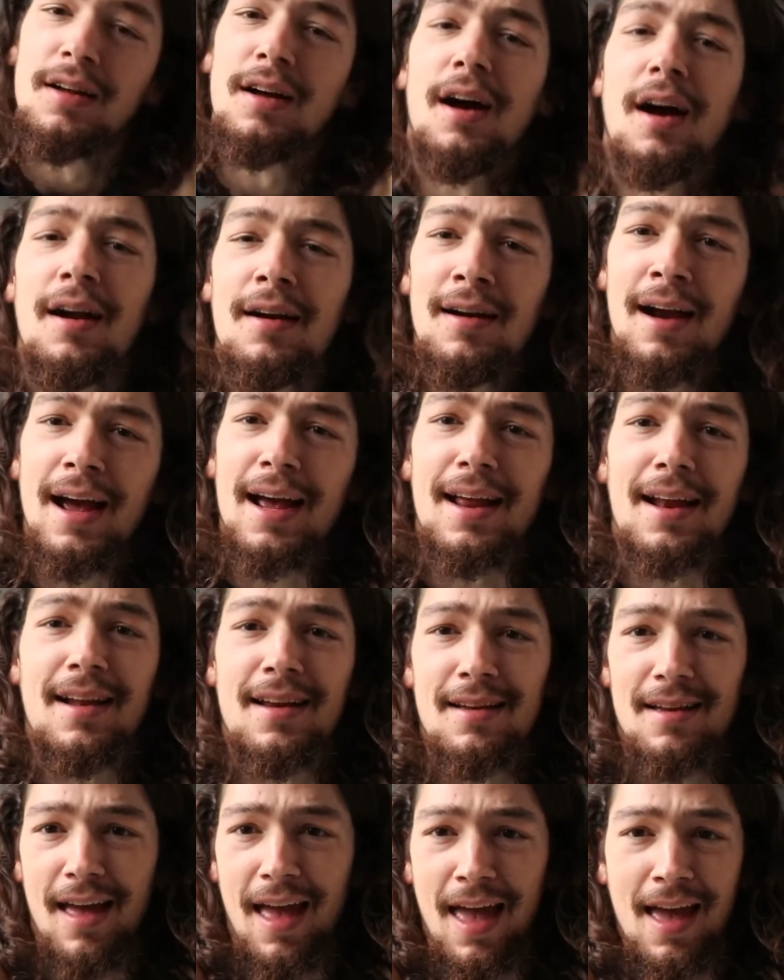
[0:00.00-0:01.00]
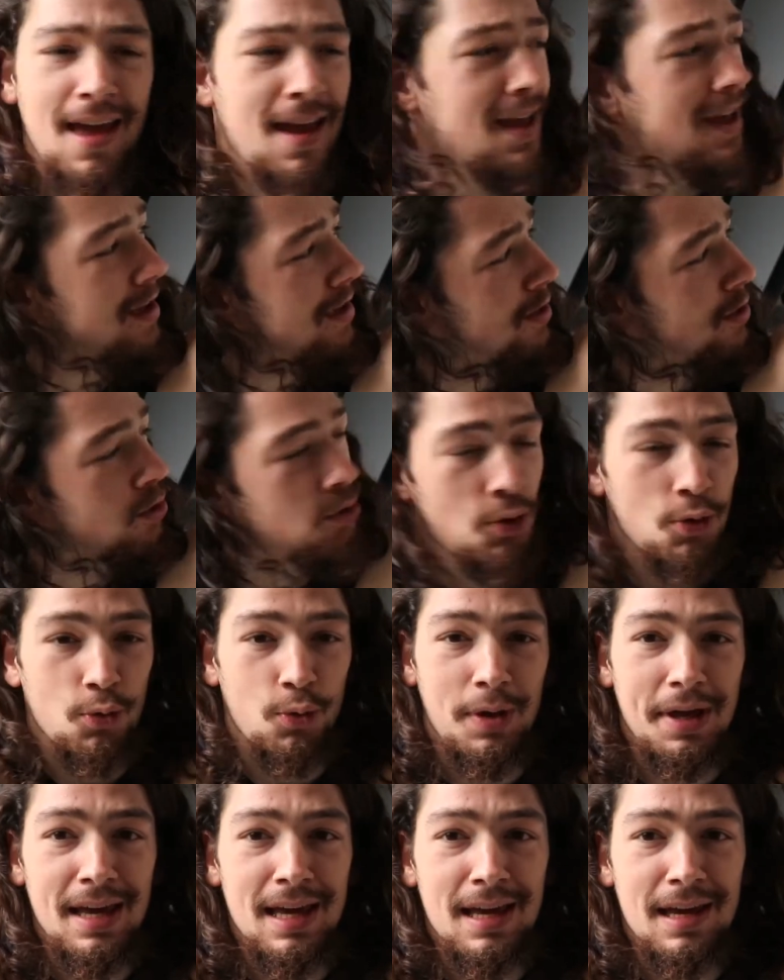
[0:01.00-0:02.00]
Alright, and
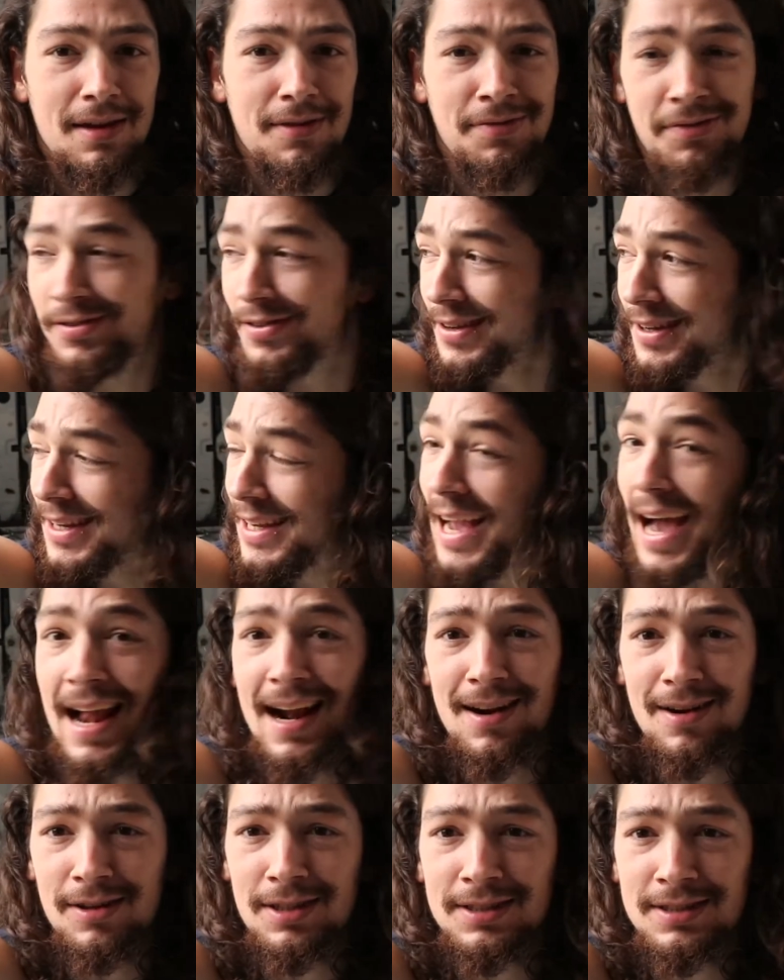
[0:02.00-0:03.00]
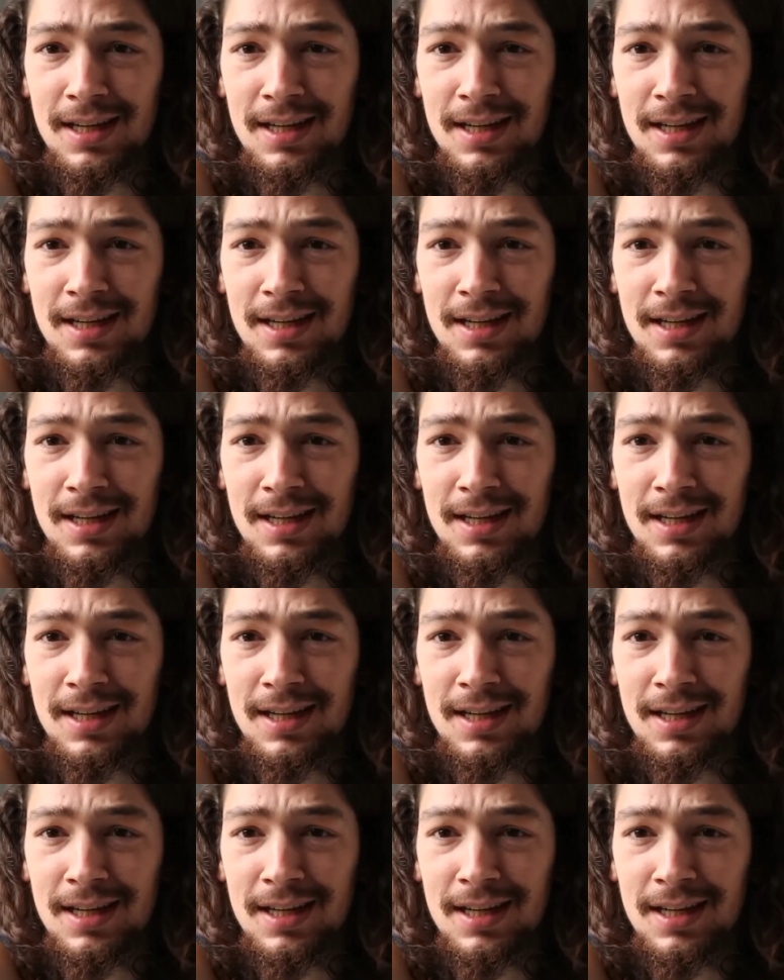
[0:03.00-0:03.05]
we've got it all